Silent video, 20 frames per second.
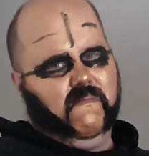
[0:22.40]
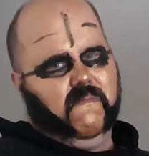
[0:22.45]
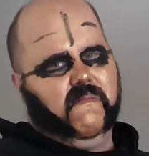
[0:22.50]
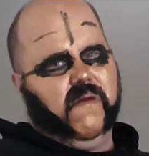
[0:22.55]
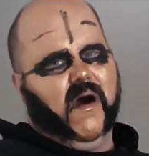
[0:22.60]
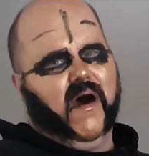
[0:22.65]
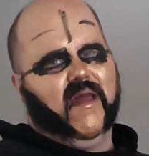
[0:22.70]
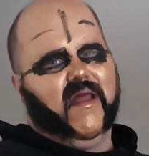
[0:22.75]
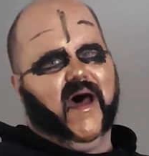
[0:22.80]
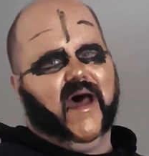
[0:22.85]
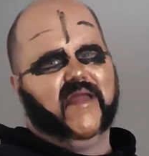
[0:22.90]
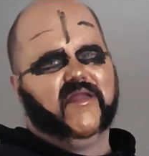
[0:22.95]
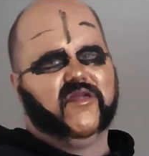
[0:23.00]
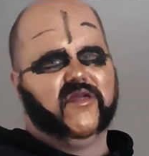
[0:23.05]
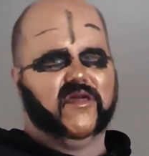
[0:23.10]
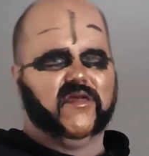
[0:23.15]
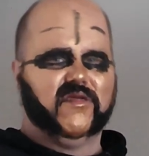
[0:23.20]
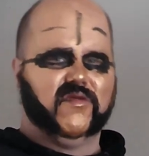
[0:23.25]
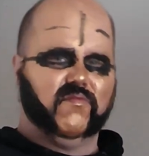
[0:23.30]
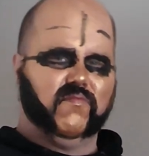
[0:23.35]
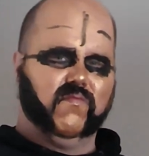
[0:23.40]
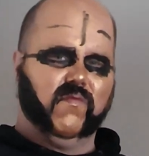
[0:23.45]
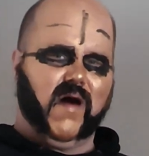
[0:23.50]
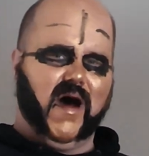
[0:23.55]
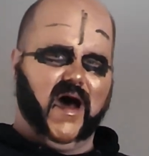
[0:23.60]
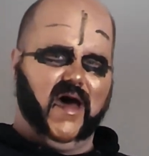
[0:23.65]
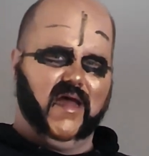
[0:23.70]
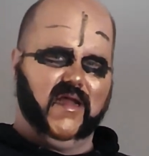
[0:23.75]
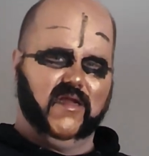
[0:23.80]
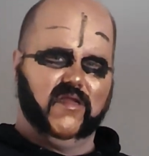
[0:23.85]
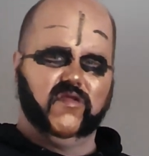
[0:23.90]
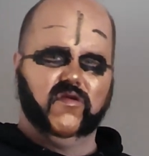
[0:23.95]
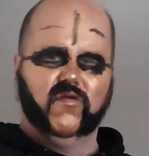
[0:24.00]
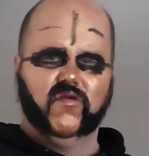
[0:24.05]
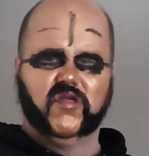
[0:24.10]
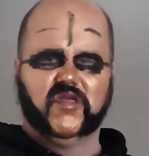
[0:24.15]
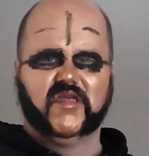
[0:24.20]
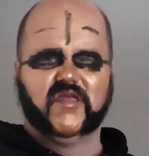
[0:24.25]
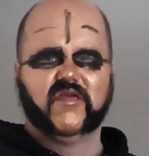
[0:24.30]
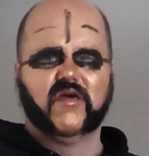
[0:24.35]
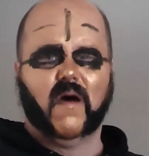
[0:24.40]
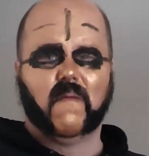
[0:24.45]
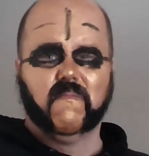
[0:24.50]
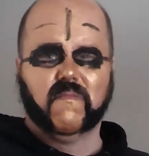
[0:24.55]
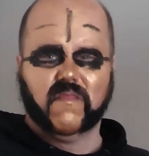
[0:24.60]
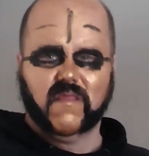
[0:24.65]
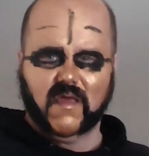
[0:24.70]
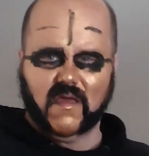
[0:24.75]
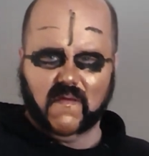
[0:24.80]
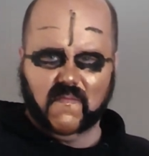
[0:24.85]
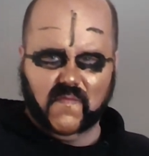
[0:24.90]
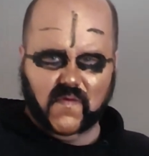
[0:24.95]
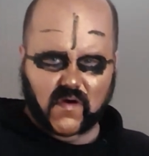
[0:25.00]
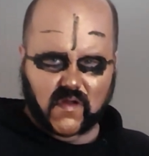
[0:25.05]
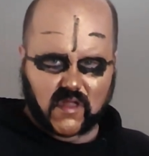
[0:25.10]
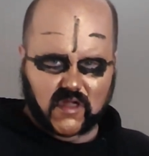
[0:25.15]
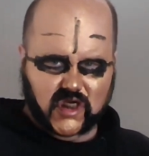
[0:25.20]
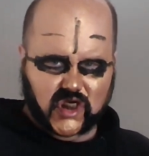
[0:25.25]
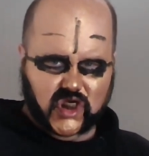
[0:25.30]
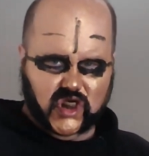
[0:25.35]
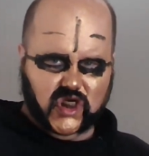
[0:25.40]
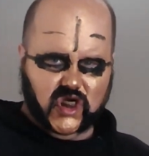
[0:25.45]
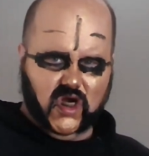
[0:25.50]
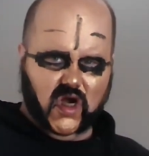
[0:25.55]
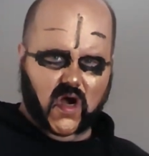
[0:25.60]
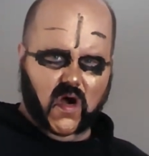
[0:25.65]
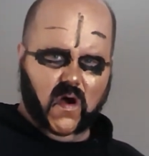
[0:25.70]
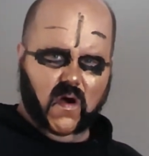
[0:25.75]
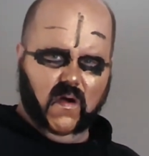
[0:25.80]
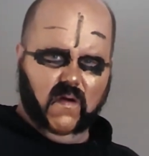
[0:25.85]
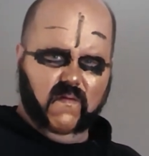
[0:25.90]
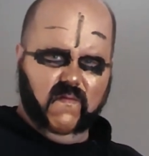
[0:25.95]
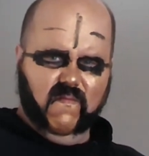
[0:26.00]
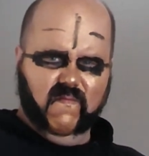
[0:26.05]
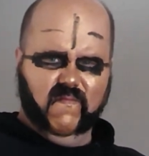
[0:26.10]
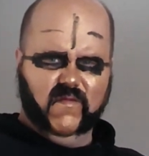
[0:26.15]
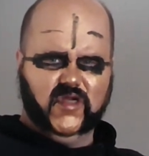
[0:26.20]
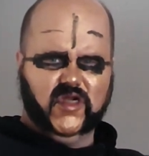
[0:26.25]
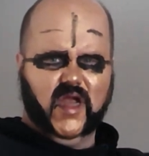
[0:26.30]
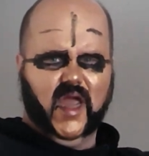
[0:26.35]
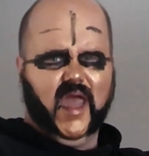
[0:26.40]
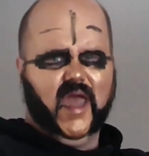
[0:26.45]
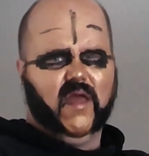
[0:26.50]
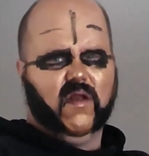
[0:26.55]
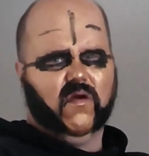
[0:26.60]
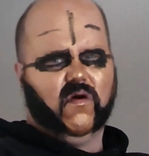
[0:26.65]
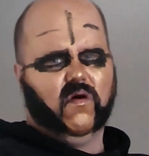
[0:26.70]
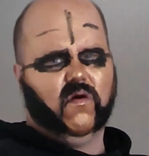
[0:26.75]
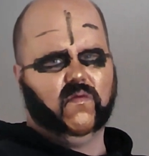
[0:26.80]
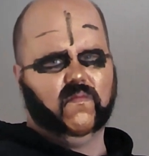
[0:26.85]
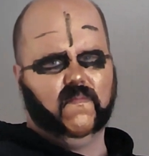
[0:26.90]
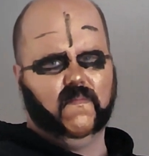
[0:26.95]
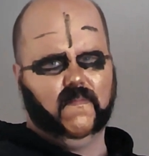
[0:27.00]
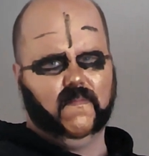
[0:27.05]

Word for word: But I just want to do something for the show, channel.